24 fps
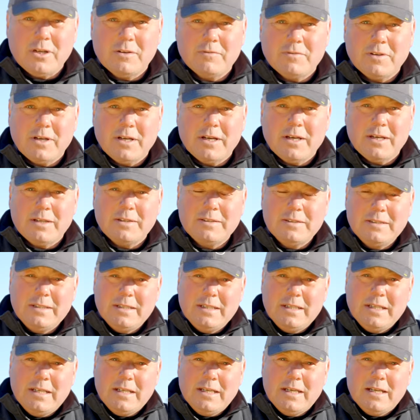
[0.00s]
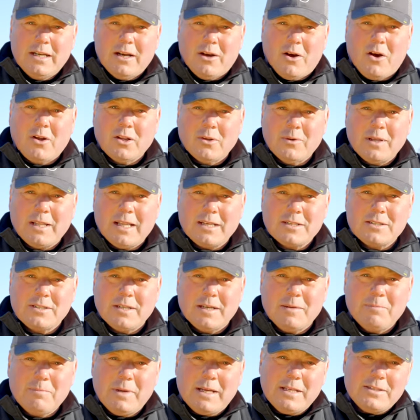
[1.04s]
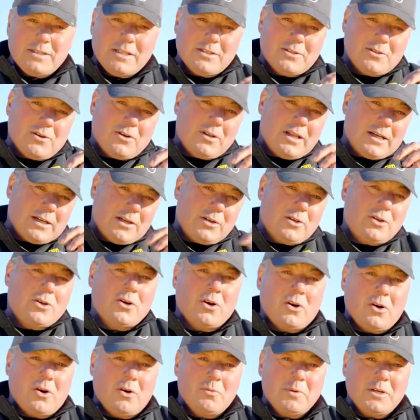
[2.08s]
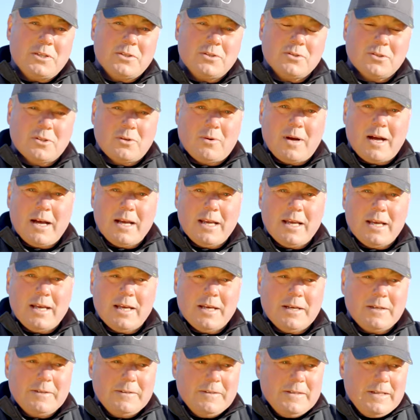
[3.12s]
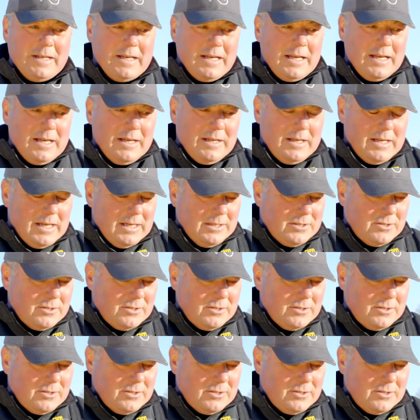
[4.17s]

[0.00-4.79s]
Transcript: of a, a hollow elastic means it's got like a core, which is quite a, a